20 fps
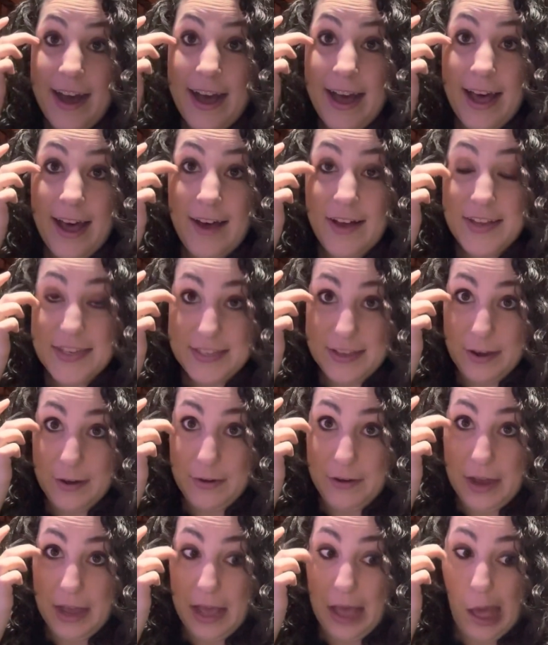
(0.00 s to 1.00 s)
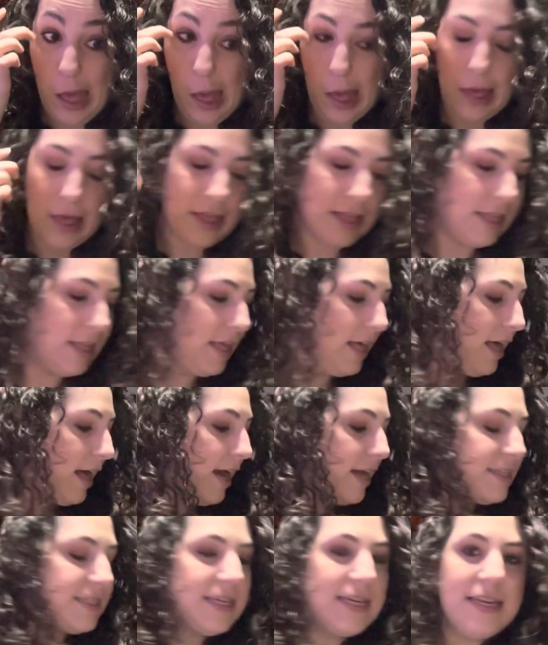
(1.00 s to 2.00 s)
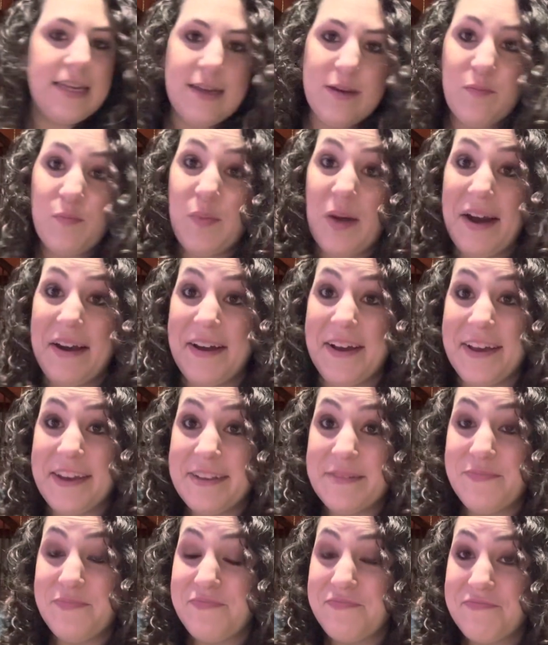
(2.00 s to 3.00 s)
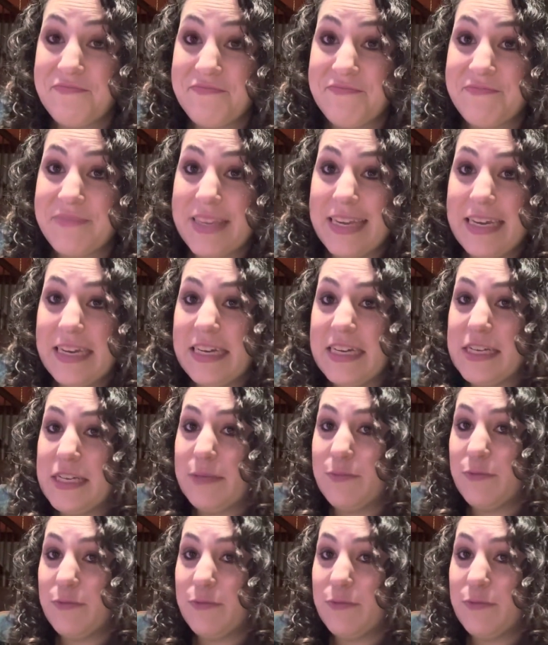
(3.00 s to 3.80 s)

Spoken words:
Also, I did buy some